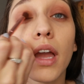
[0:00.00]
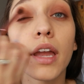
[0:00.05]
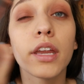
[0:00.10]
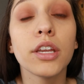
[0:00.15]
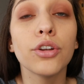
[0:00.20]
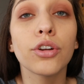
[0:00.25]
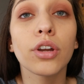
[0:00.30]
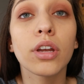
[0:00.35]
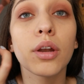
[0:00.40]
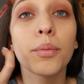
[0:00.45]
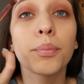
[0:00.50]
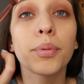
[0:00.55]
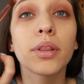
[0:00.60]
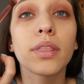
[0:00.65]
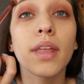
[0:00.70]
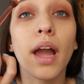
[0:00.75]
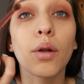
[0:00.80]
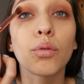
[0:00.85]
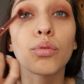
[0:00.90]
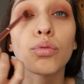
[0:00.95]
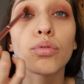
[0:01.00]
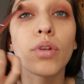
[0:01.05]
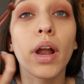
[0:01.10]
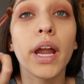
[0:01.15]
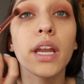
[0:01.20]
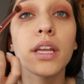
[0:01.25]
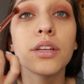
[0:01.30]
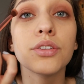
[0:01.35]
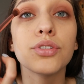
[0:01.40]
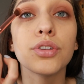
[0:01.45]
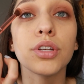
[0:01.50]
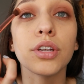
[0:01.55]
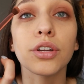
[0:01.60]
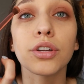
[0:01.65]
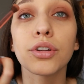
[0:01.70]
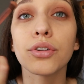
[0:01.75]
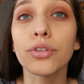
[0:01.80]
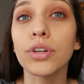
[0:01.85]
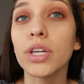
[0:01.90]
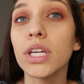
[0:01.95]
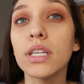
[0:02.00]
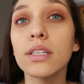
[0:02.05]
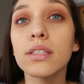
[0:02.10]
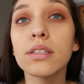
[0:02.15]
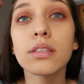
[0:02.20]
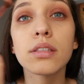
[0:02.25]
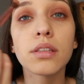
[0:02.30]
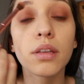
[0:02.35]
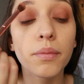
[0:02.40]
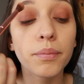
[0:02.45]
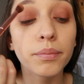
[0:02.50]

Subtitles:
And you're going to put that right into your crease.